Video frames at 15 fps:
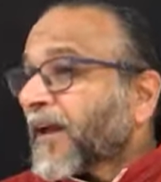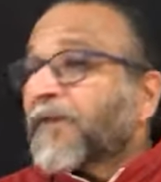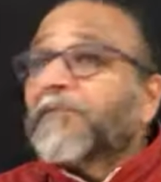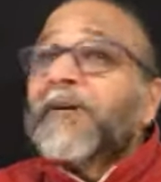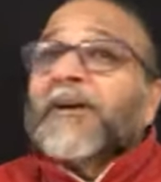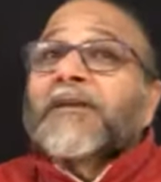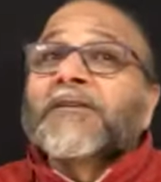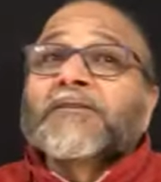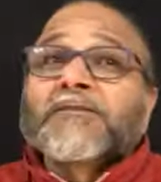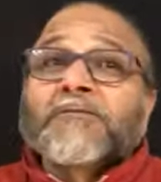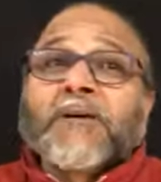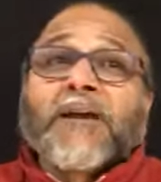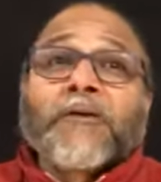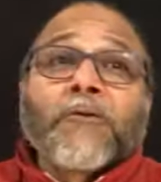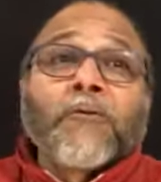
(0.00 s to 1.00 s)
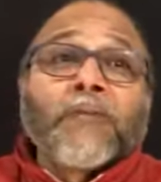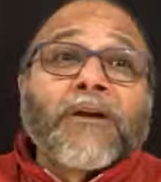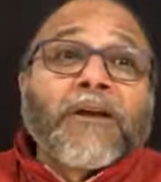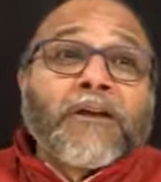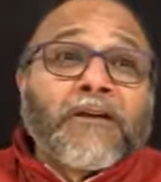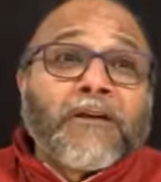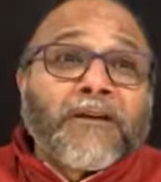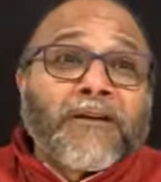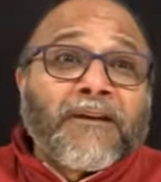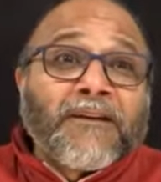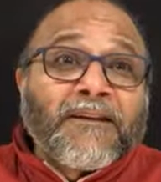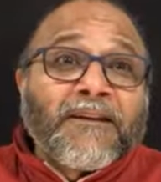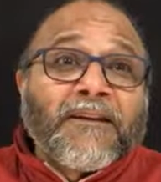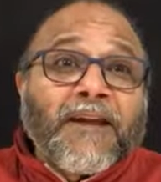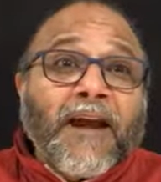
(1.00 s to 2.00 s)
And where is where do you begin?
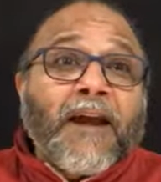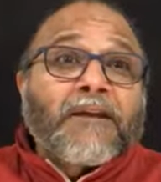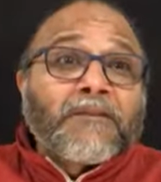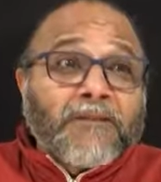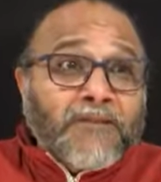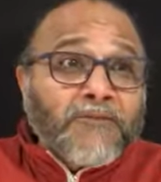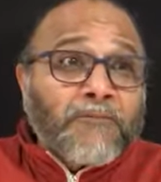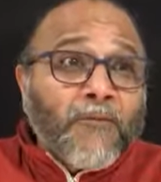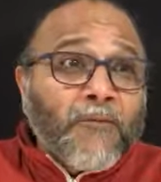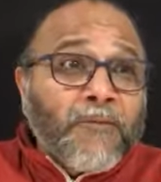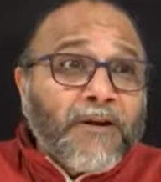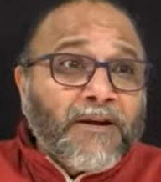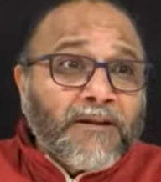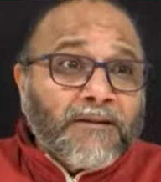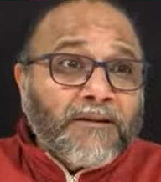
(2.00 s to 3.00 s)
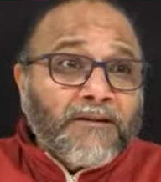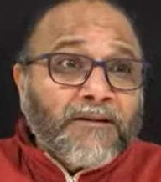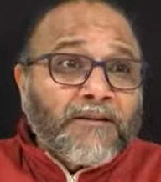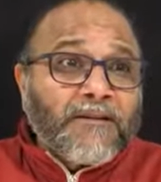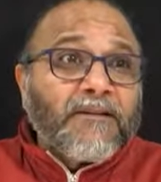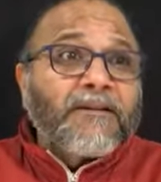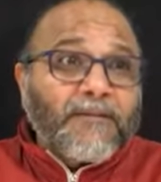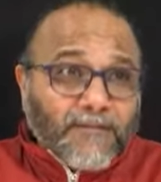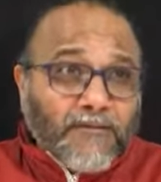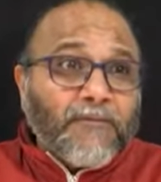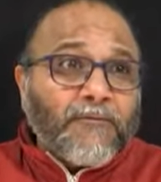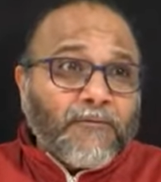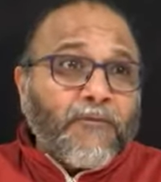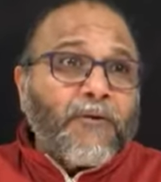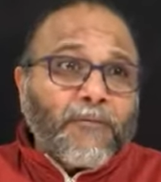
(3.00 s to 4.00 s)
At this moment,
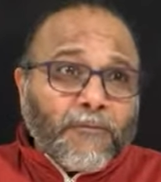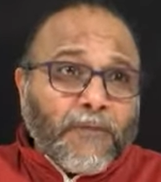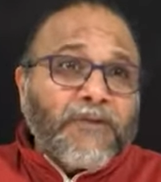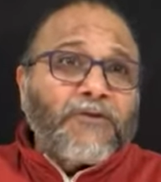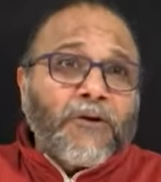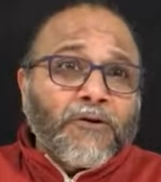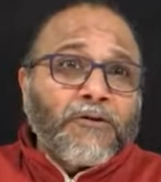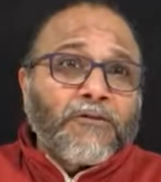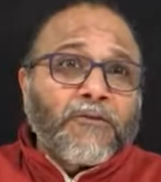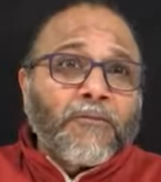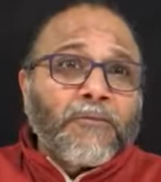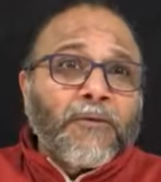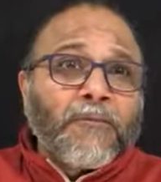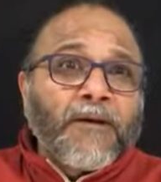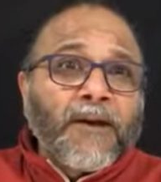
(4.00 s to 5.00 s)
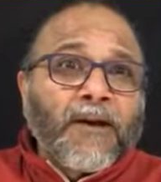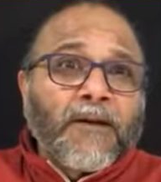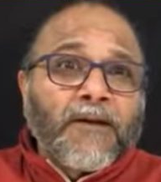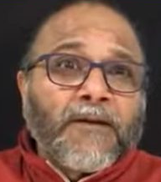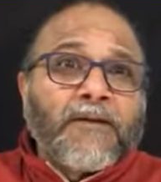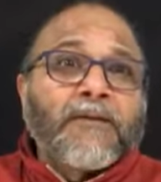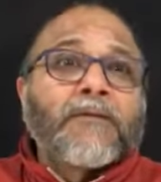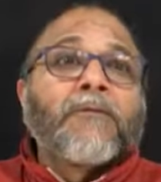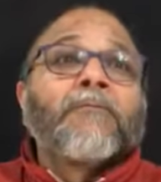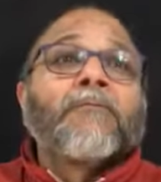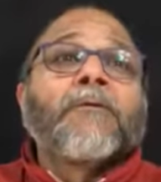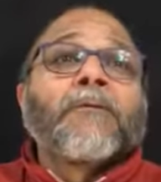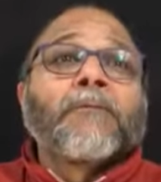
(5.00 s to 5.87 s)
for majority of the people, the